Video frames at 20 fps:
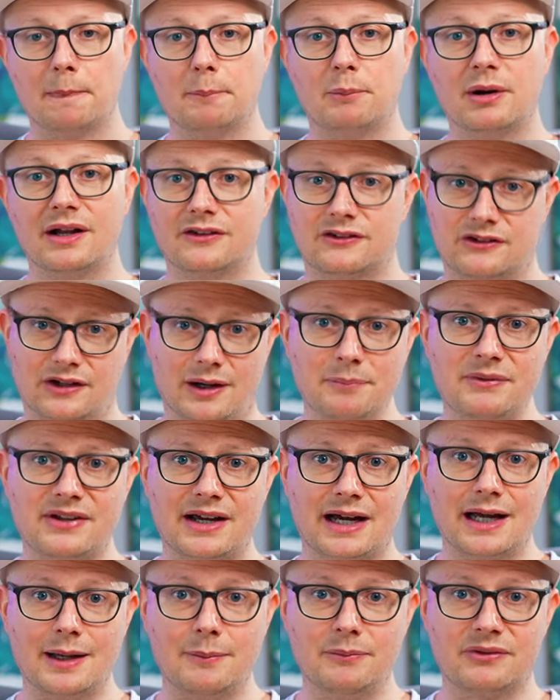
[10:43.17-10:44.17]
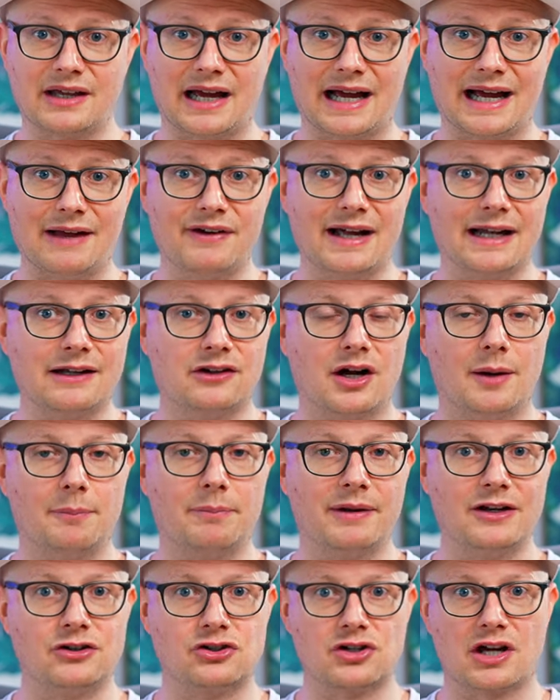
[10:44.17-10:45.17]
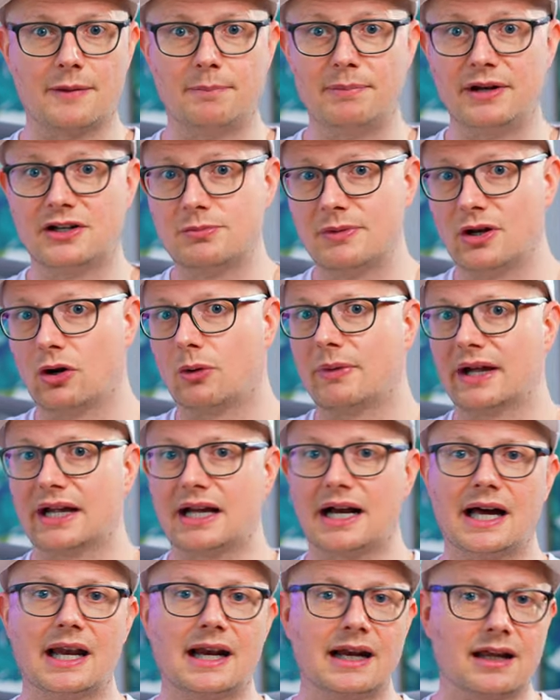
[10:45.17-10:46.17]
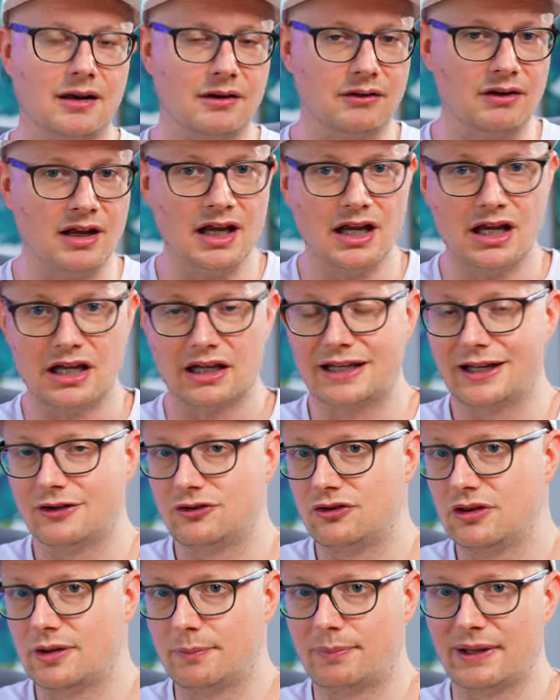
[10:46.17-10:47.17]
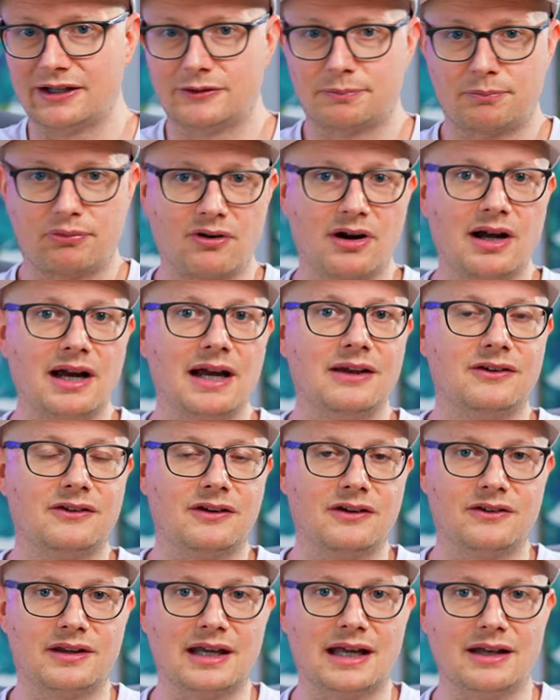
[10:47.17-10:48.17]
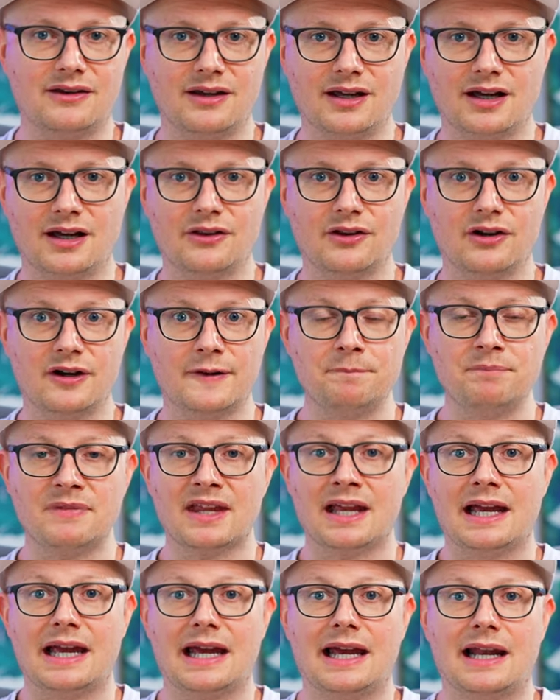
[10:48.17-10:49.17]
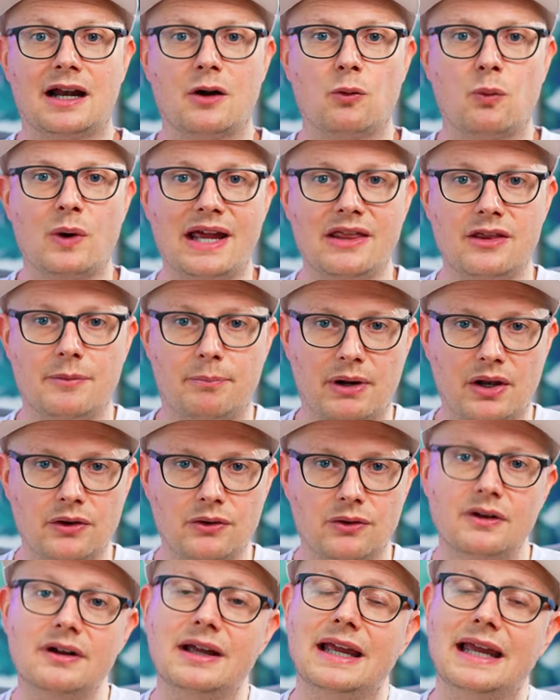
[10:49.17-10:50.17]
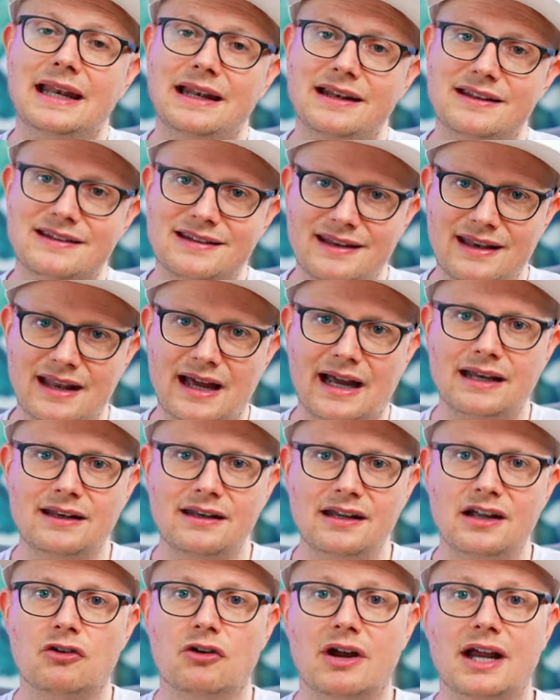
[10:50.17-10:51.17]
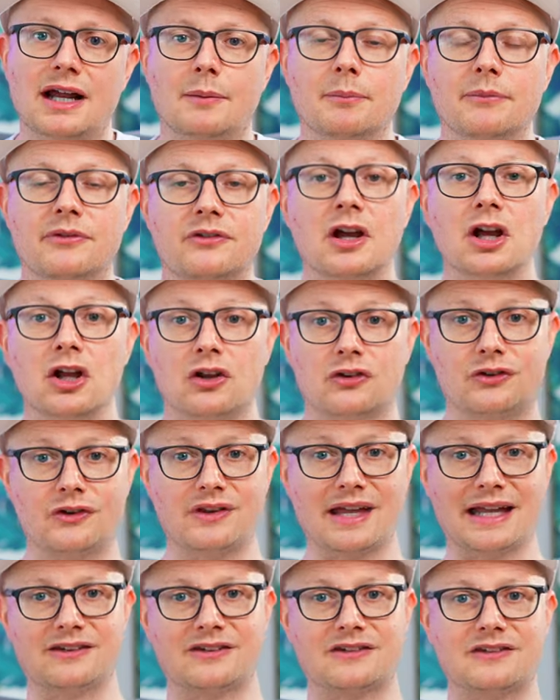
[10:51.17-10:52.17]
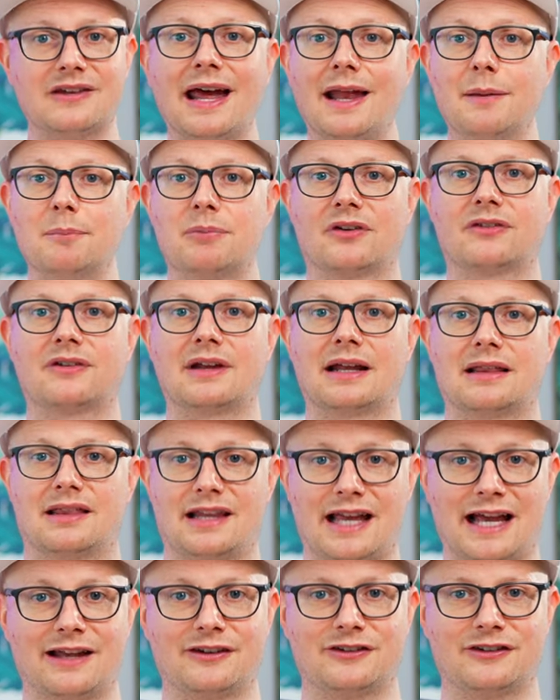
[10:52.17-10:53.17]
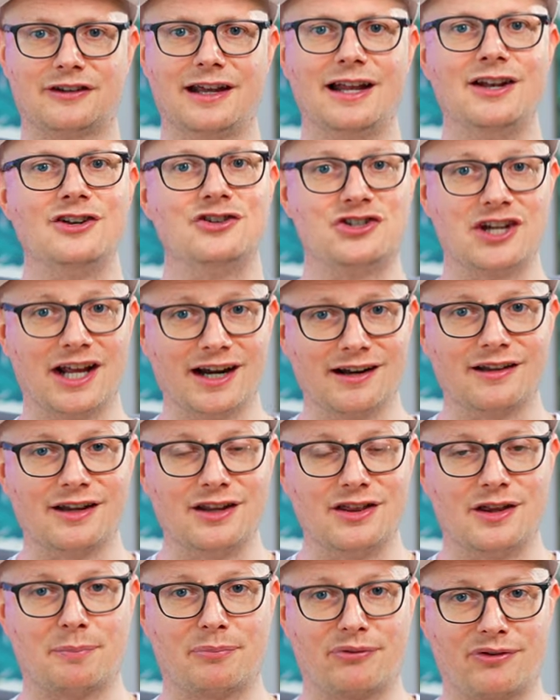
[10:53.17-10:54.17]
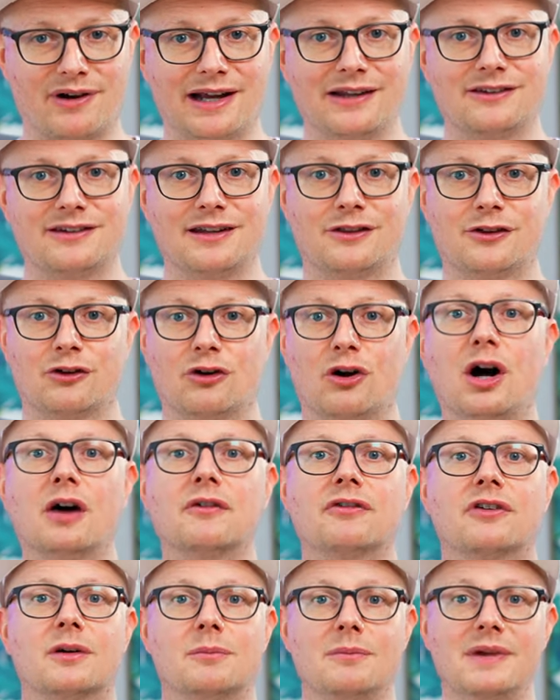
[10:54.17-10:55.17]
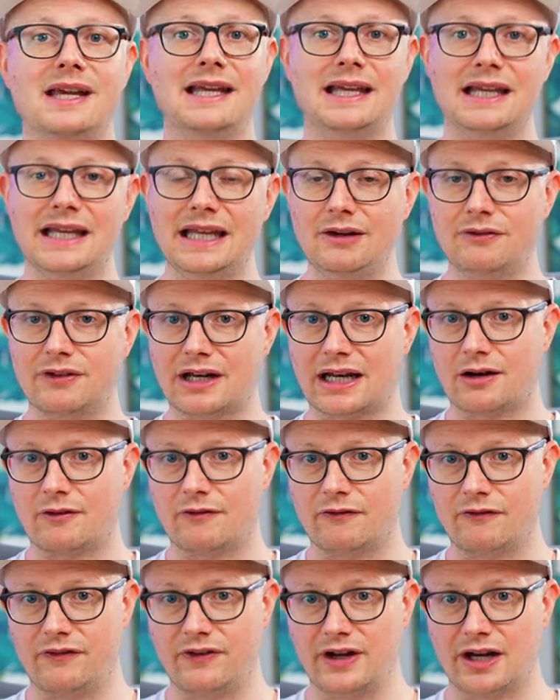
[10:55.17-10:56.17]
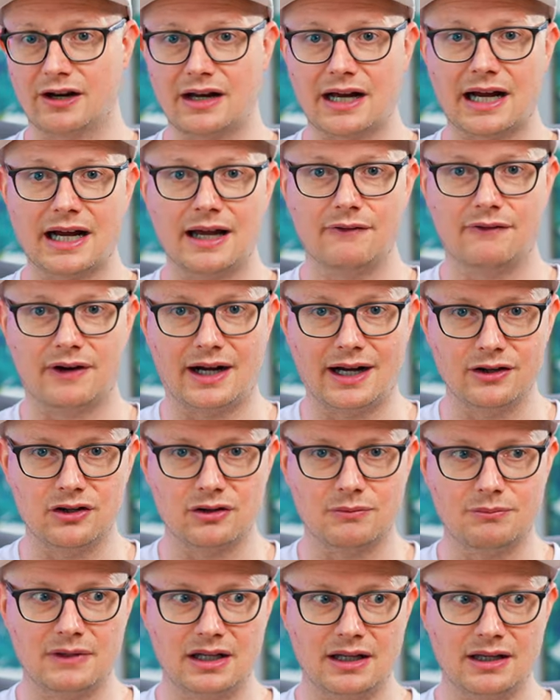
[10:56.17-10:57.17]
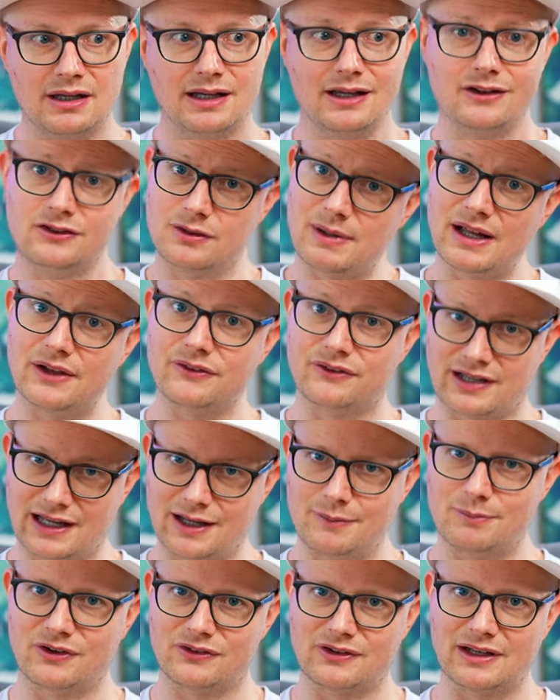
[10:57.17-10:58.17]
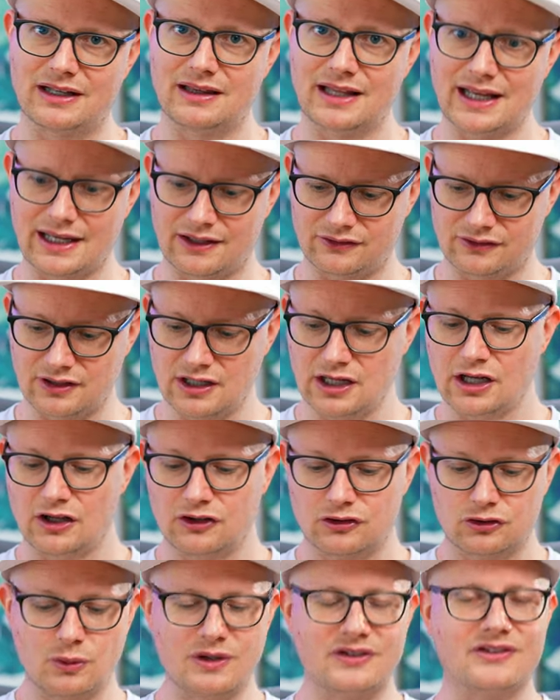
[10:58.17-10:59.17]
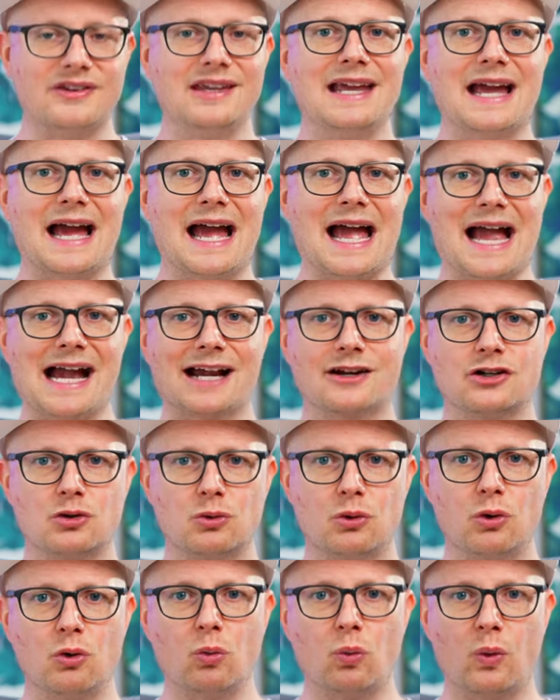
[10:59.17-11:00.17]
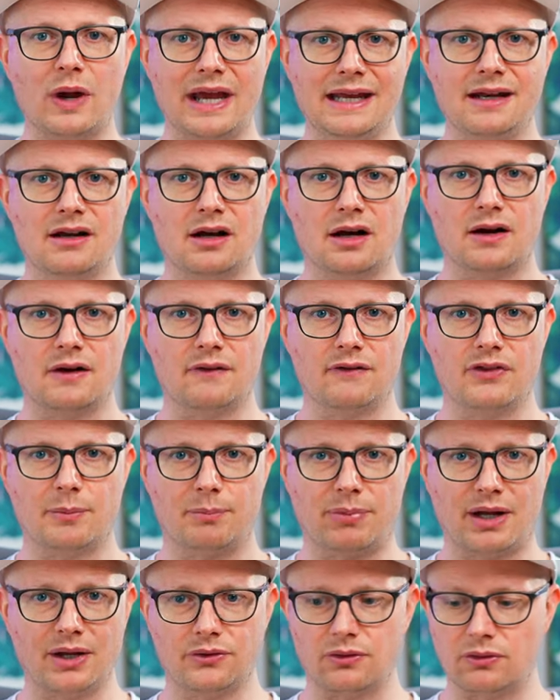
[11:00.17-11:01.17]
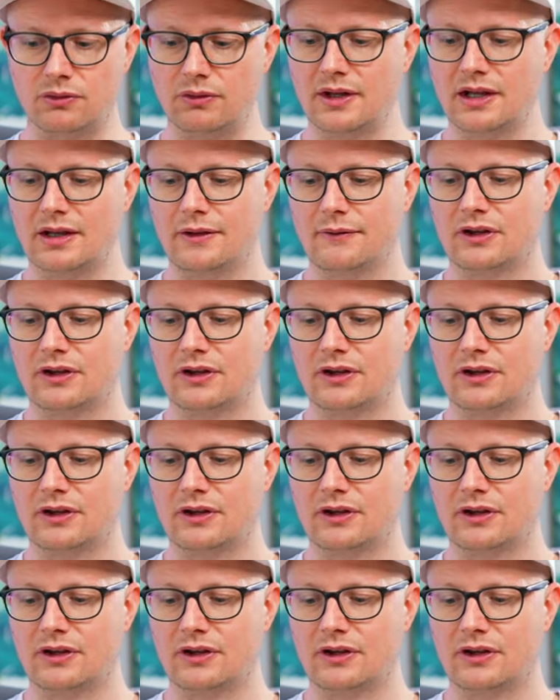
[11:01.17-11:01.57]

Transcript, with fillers: But sometimes I've had companies try to pitch me, oh my God, I can get you the best price, this, that, the other. And I weigh the bundle and it's 90 grams. So that's 10% less. And generally the price that they're offering me, even at a very high volume, is about 10% less. So it's the actual weight of the bundle.